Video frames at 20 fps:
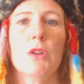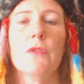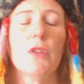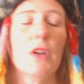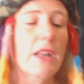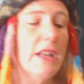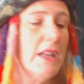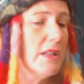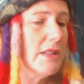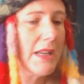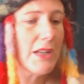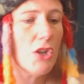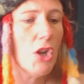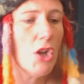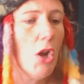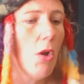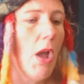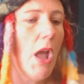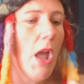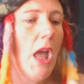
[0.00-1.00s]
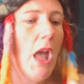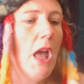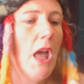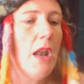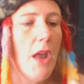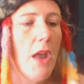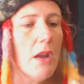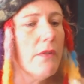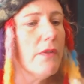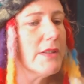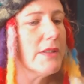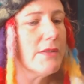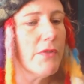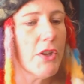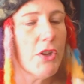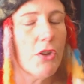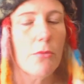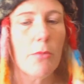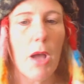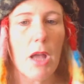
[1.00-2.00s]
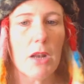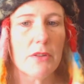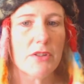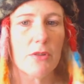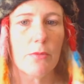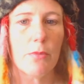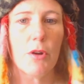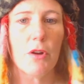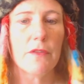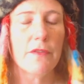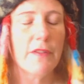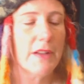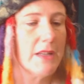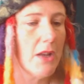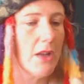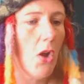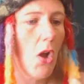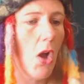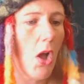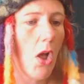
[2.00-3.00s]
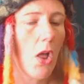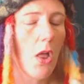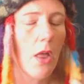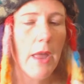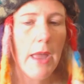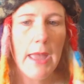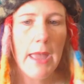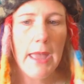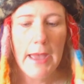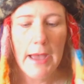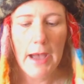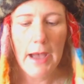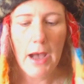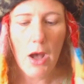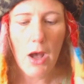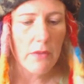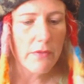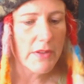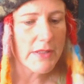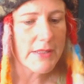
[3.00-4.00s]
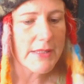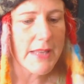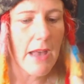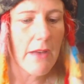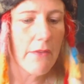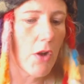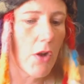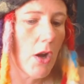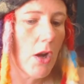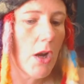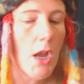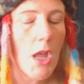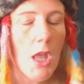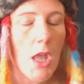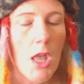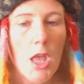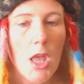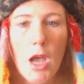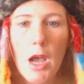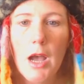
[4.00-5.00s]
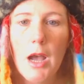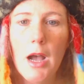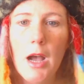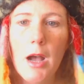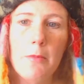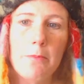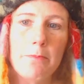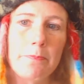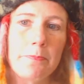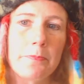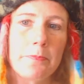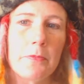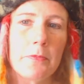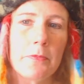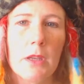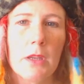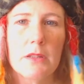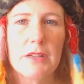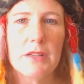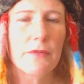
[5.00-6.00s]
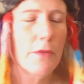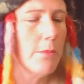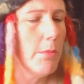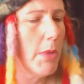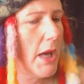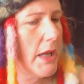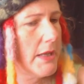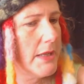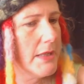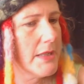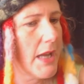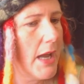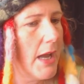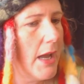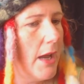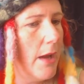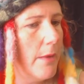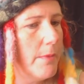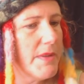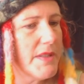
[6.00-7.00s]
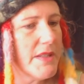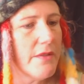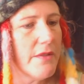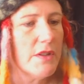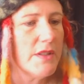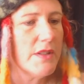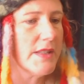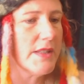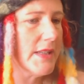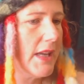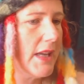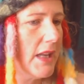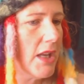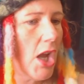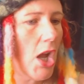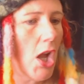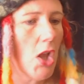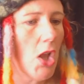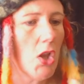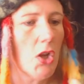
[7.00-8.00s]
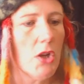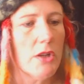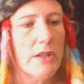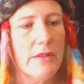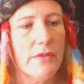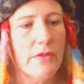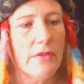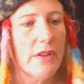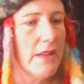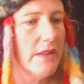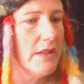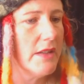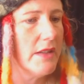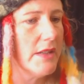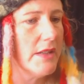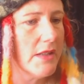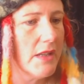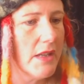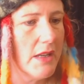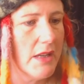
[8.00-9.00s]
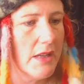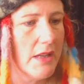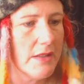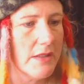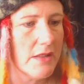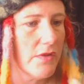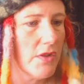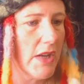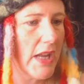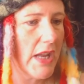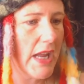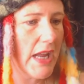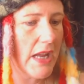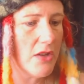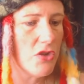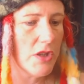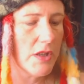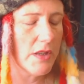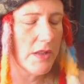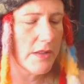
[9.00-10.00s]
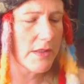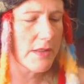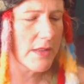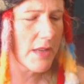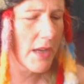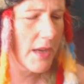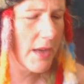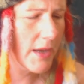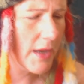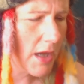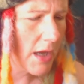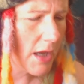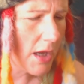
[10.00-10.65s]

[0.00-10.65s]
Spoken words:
and wonderful. And it's like, no, none of us figure models are perfect at all. All of us have our different body types, different skin color, different ethnicities, different ages.